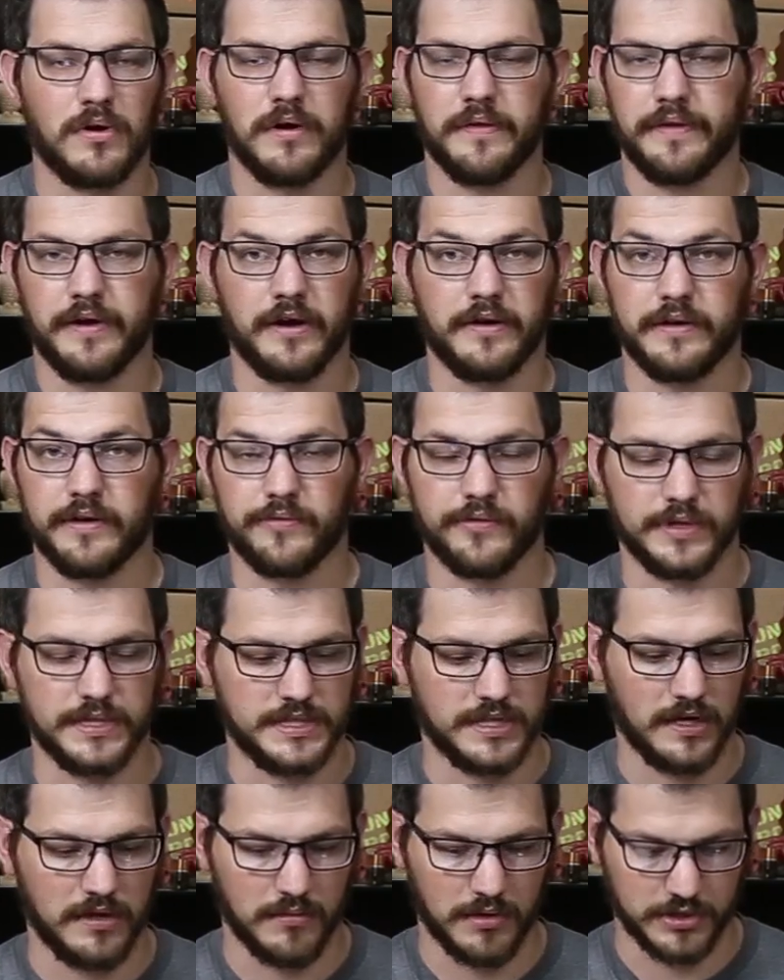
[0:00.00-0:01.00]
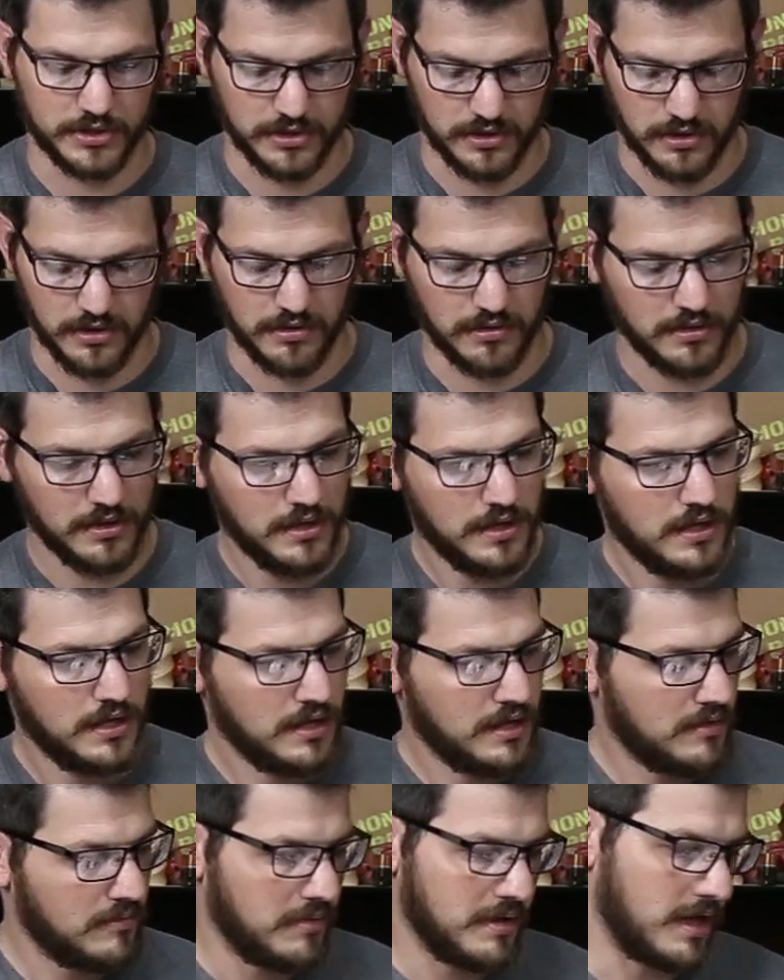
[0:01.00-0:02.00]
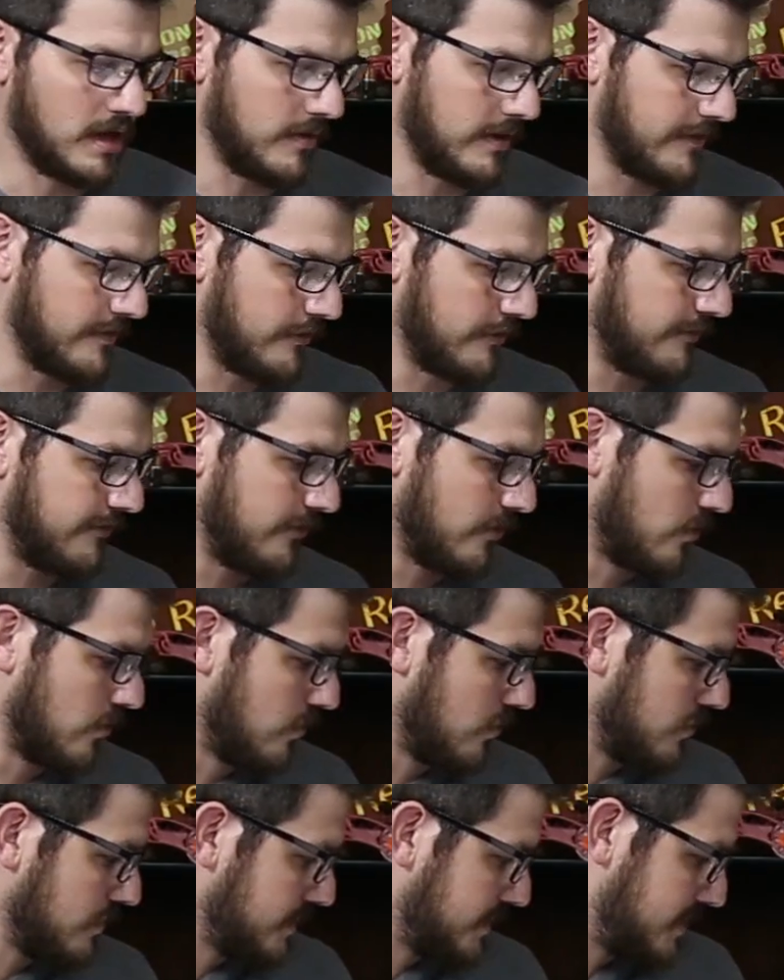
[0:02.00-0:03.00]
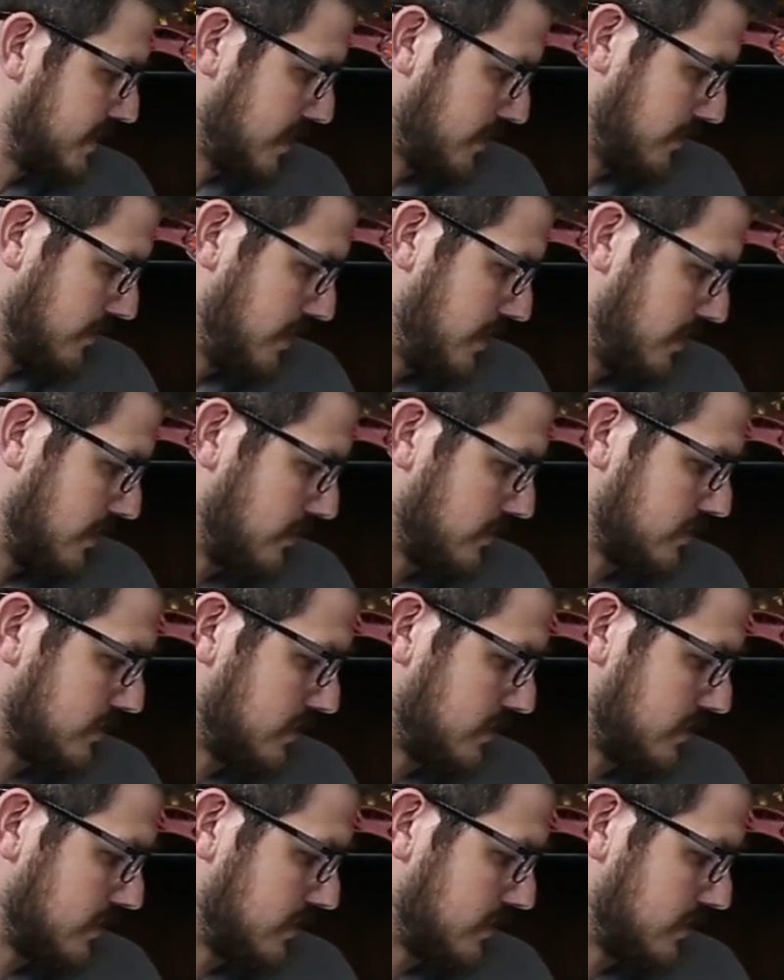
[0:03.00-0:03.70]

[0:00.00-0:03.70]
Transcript: on there. Didn't really tell you much at all. But now we have a full sticker here.